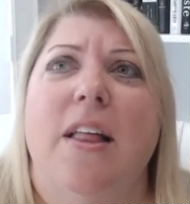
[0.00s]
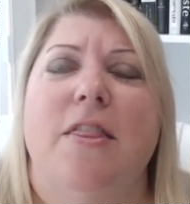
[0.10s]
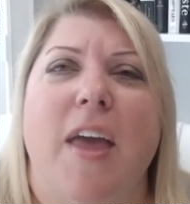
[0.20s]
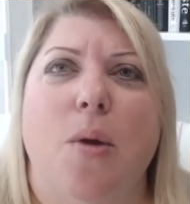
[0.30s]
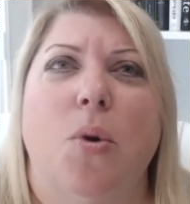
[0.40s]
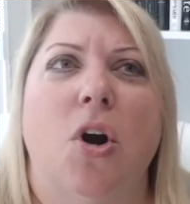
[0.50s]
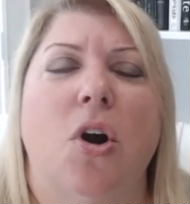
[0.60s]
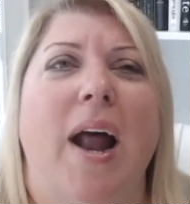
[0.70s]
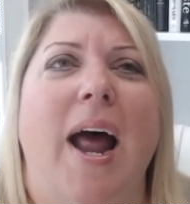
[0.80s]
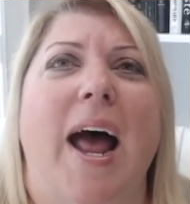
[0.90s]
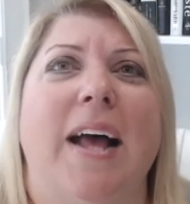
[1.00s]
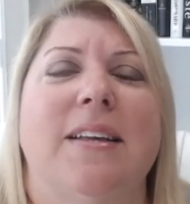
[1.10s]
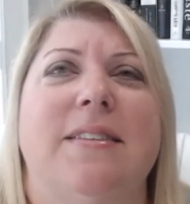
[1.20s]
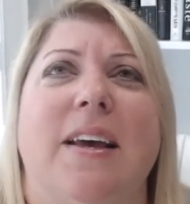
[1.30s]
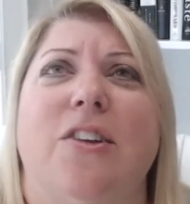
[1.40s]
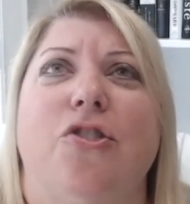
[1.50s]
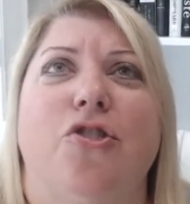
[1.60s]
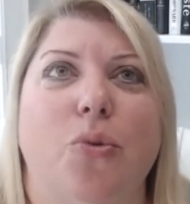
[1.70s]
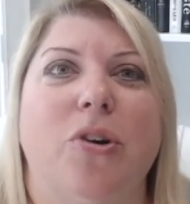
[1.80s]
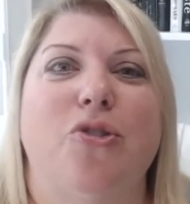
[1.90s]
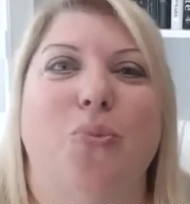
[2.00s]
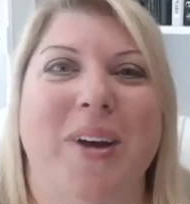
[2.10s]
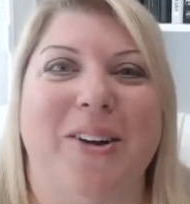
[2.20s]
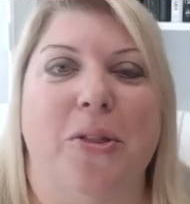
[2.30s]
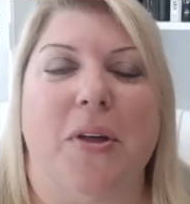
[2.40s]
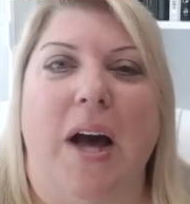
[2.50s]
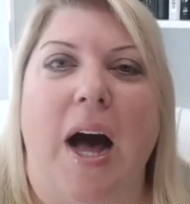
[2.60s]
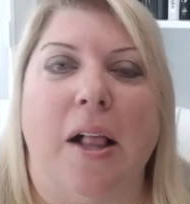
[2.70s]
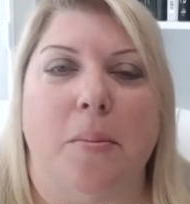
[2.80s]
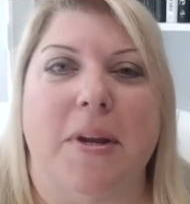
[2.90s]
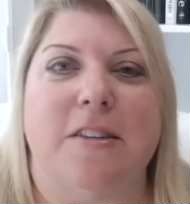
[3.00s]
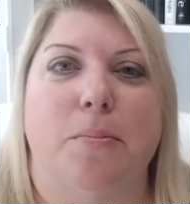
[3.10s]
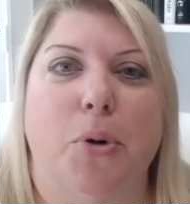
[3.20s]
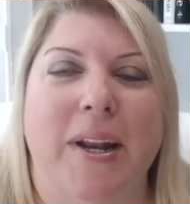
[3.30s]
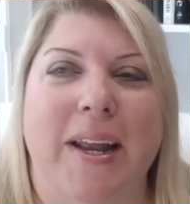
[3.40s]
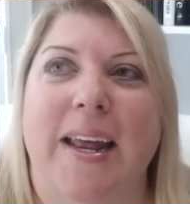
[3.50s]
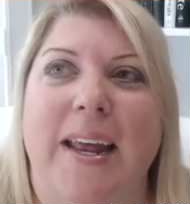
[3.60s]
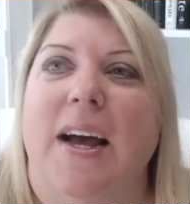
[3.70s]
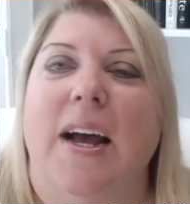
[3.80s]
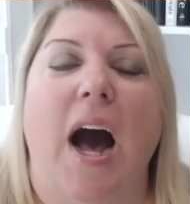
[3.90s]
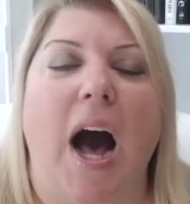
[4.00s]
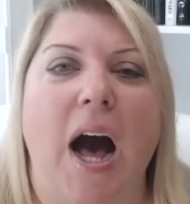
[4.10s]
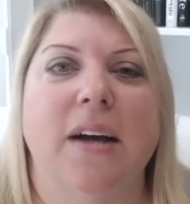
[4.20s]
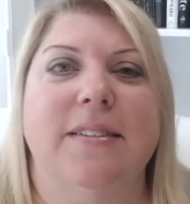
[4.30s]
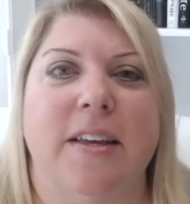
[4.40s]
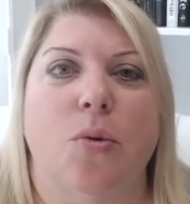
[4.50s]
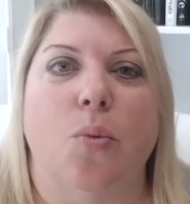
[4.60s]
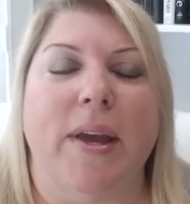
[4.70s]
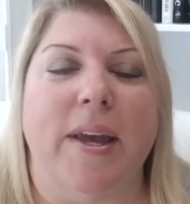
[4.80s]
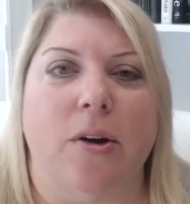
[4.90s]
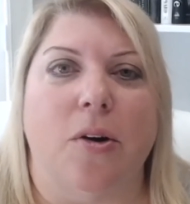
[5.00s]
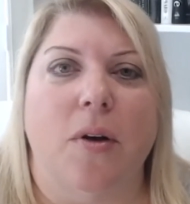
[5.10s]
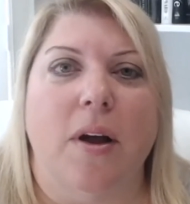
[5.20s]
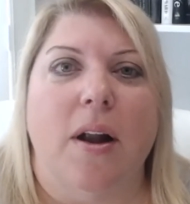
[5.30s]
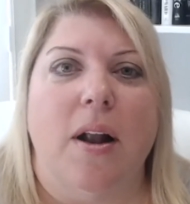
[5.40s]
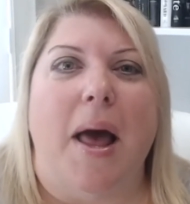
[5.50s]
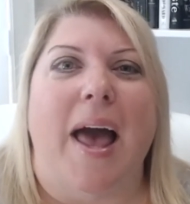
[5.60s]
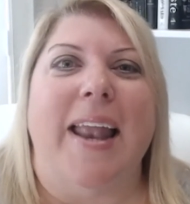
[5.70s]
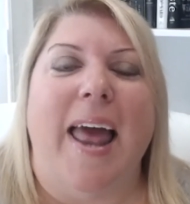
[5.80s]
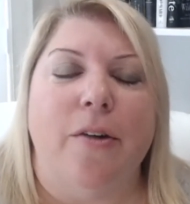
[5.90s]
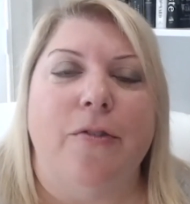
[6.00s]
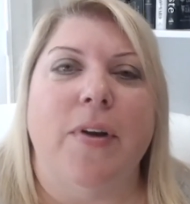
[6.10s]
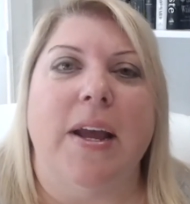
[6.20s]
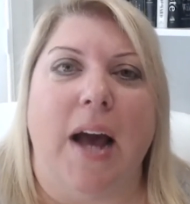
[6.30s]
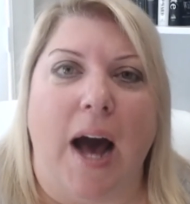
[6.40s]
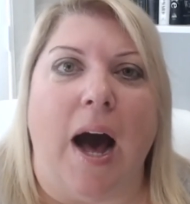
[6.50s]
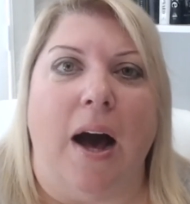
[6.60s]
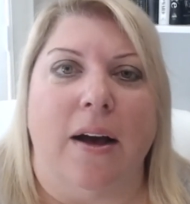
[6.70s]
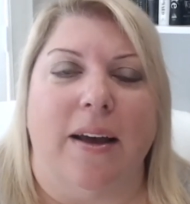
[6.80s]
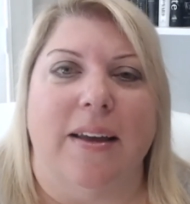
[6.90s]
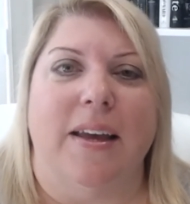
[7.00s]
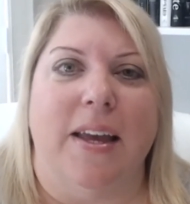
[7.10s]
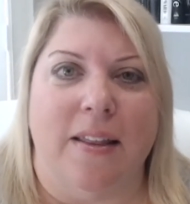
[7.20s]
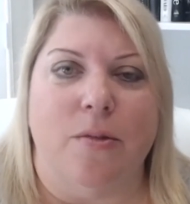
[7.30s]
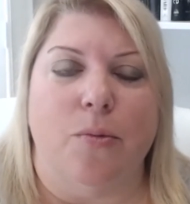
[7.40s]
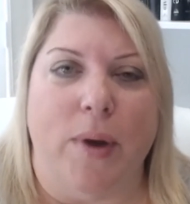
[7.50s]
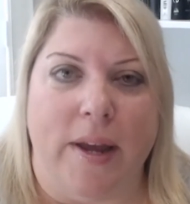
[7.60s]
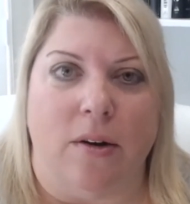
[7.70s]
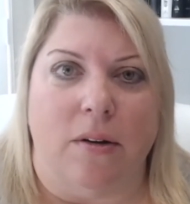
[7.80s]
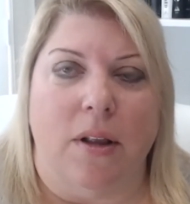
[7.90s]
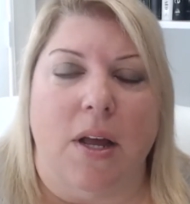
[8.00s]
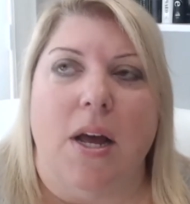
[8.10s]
They were, as George Will, the columnist, put it, cogs in a wheel. And every cog in the wheel,